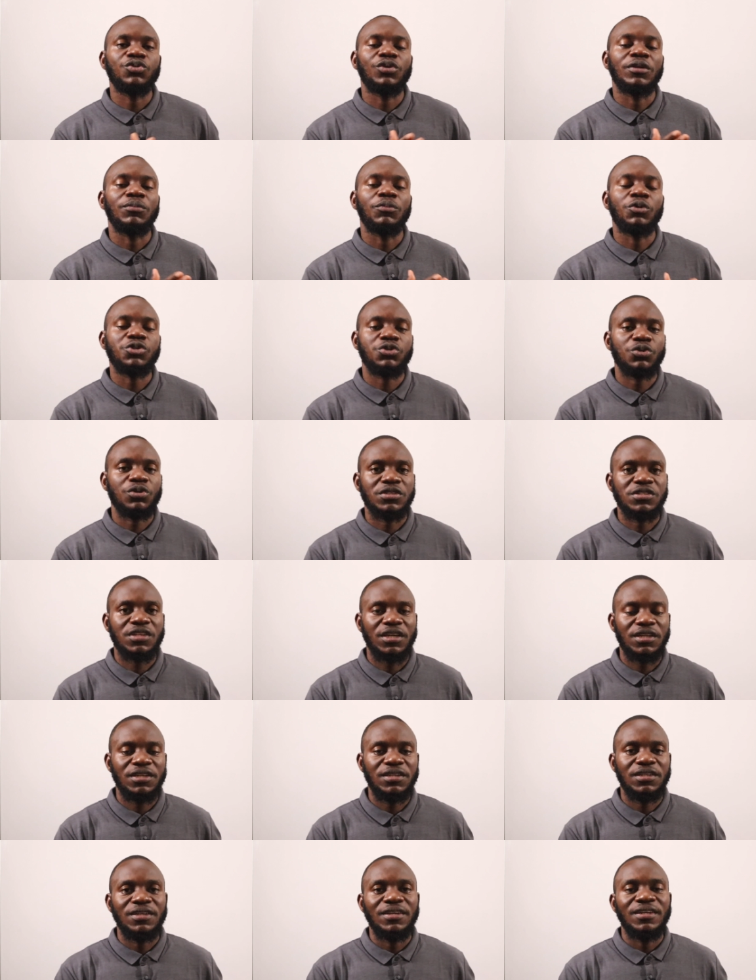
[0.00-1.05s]
you to an emotional
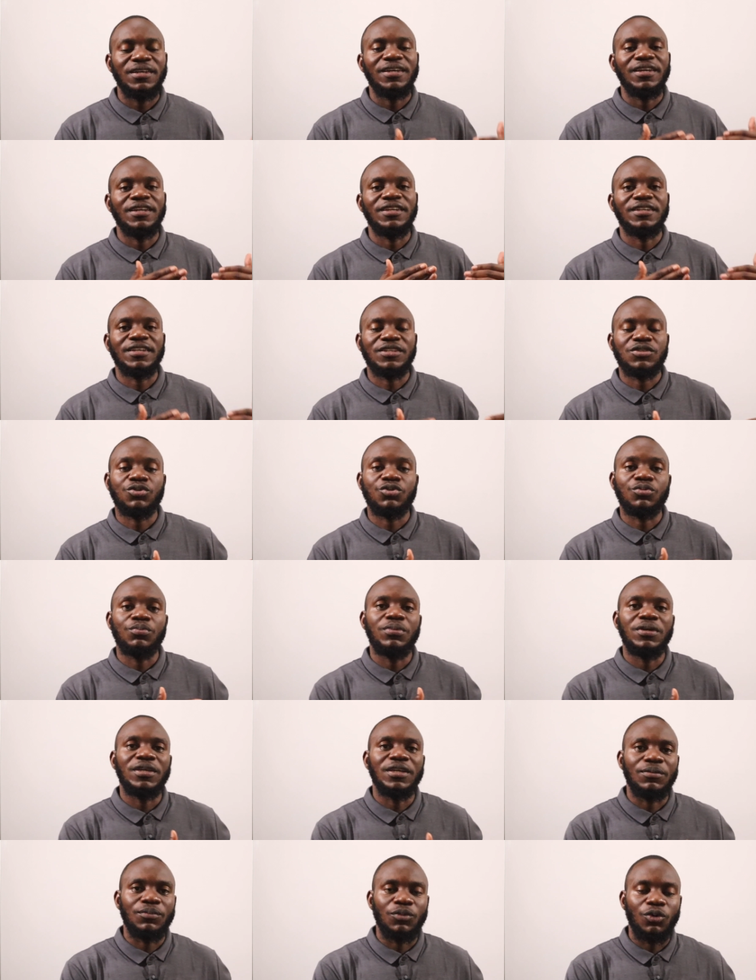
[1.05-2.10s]
side and takes you to
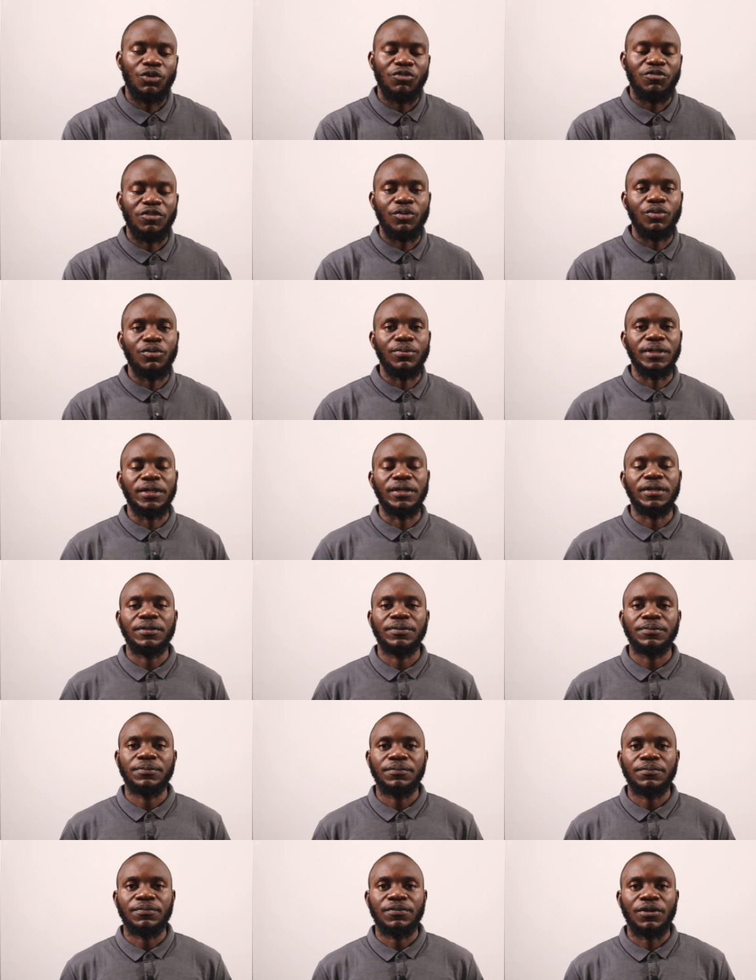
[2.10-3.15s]
being more of a woman.
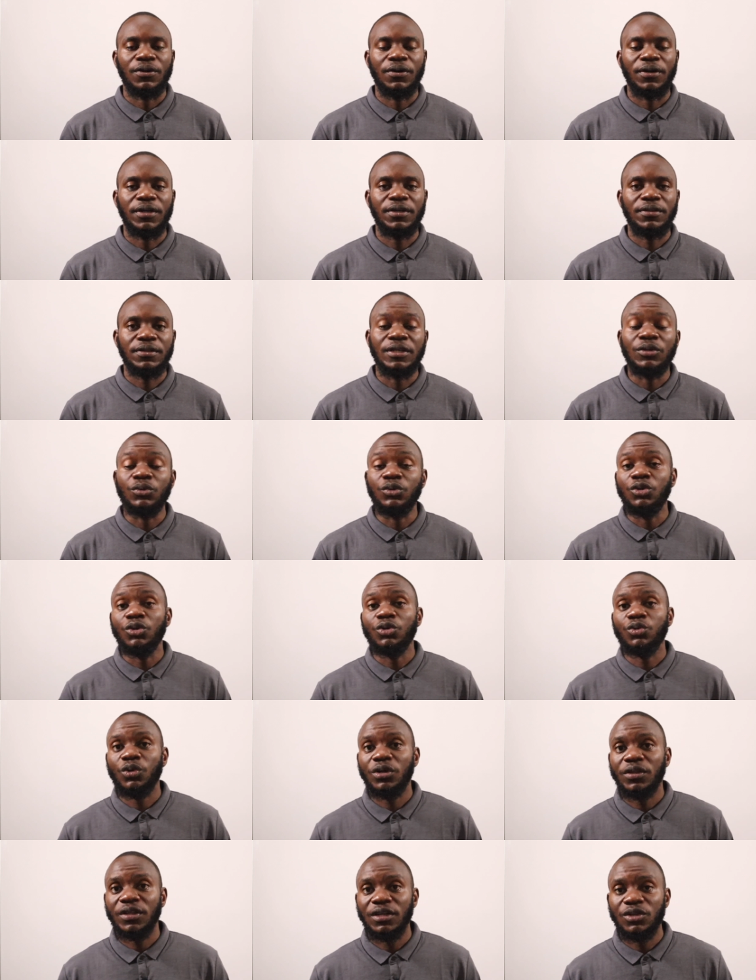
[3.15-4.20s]
Okay? And we
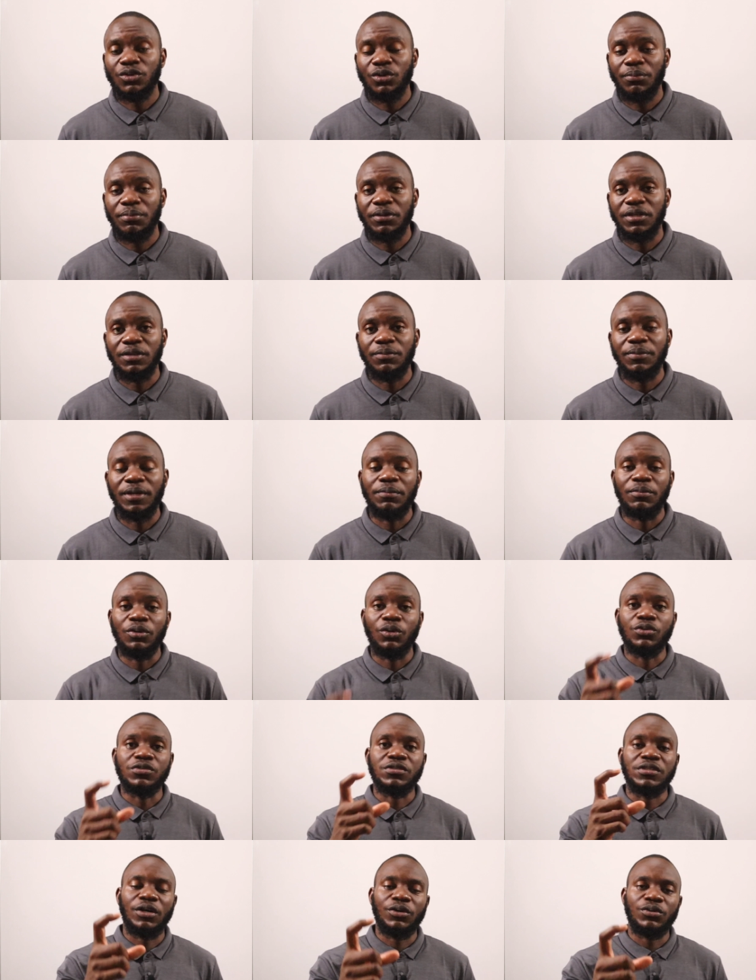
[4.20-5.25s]
don't want that to happen in men
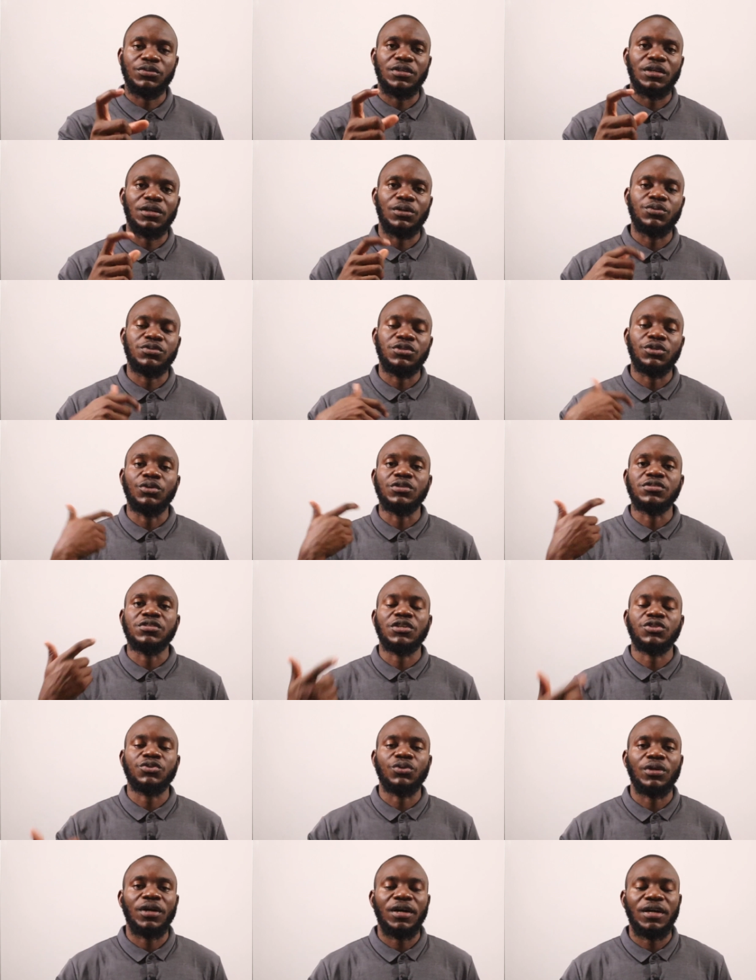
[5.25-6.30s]
because now you start losing your
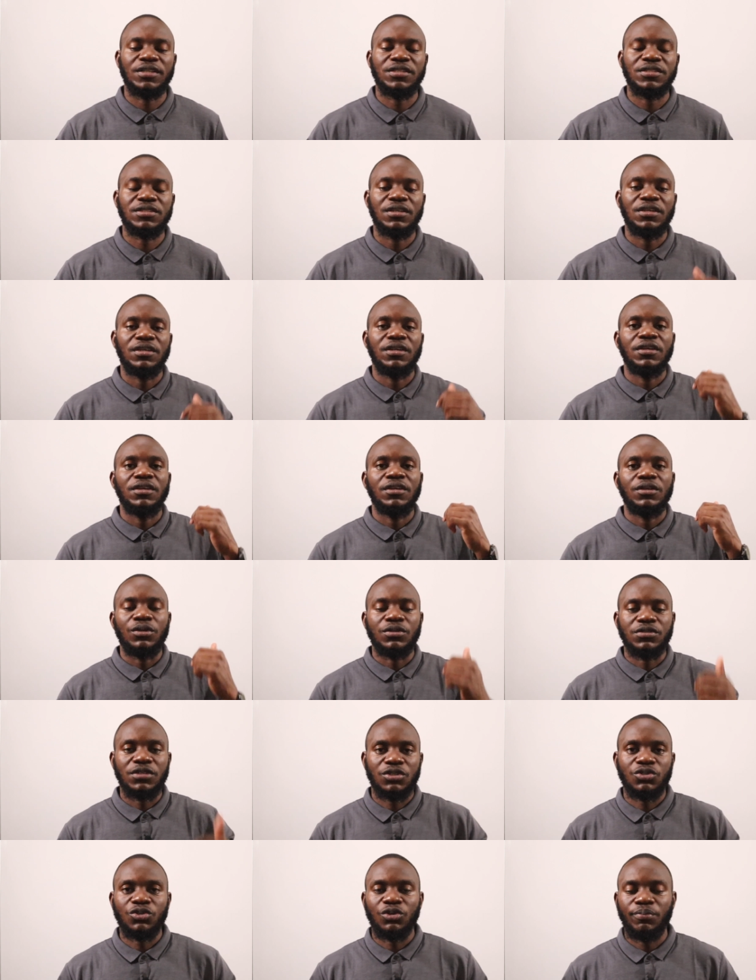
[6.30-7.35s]
sexual urge, your
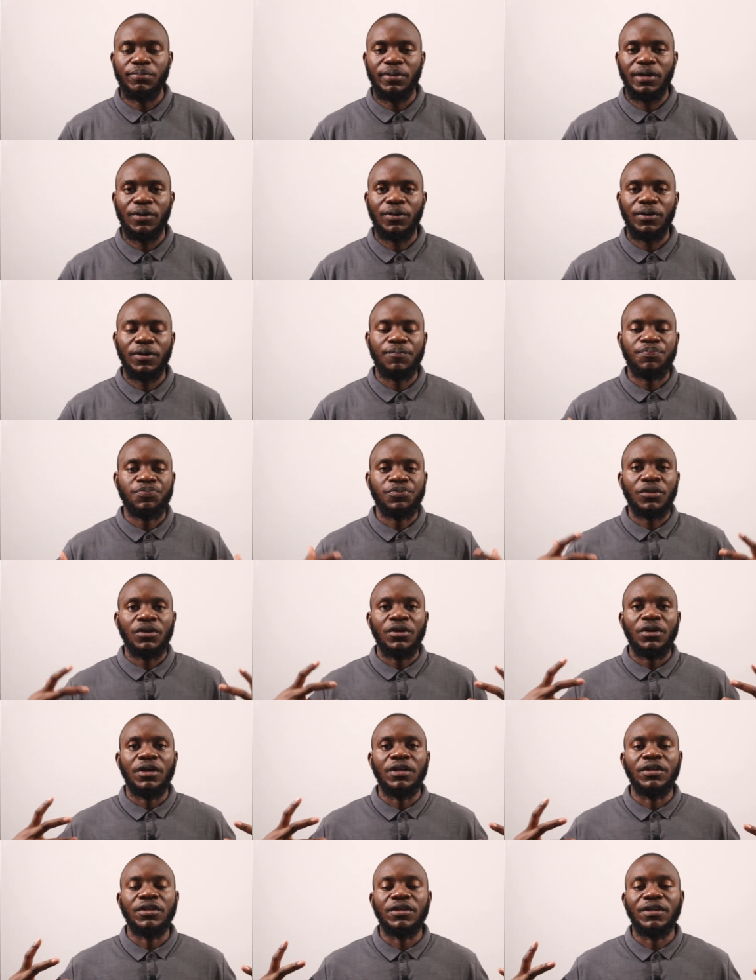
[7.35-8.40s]
sexual power,
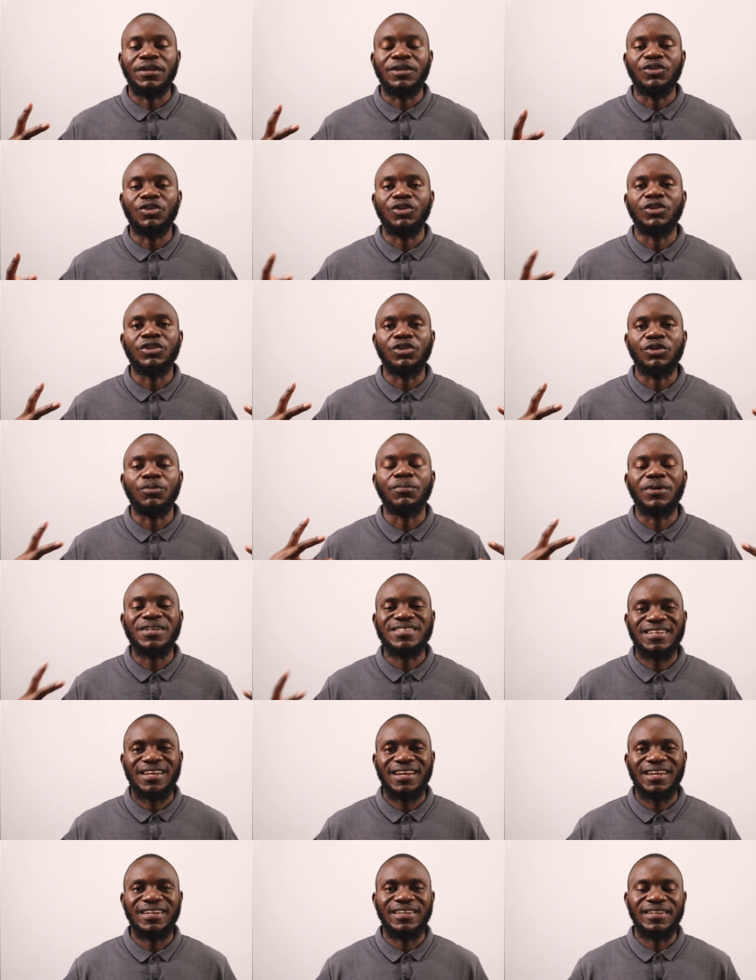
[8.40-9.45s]
and, and, your, and your
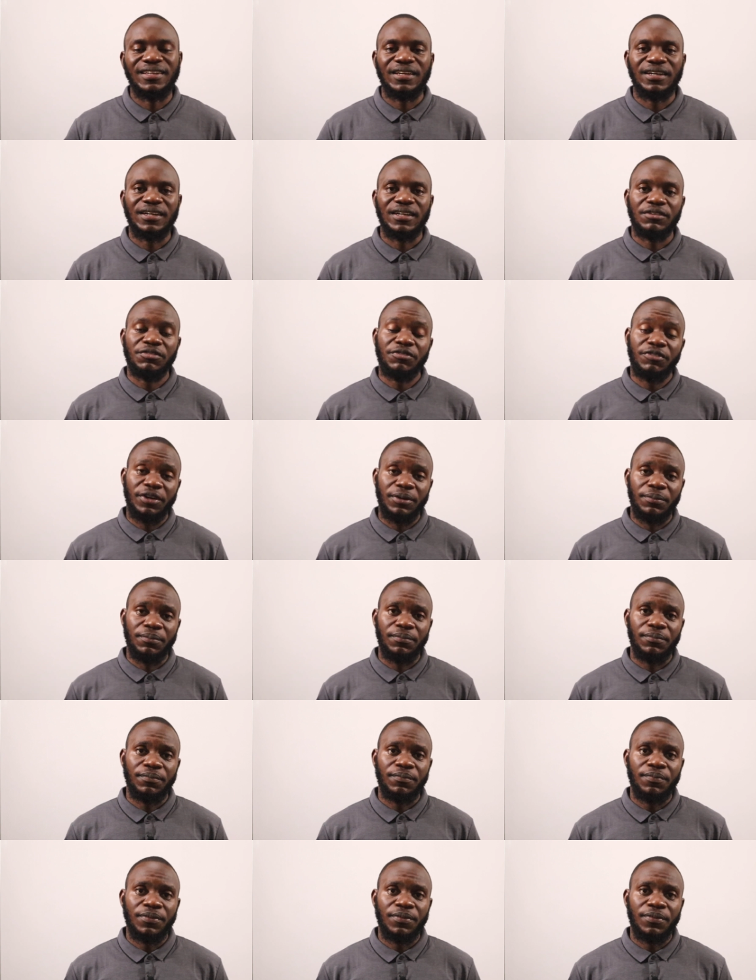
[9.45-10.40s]
masculine uh, frame.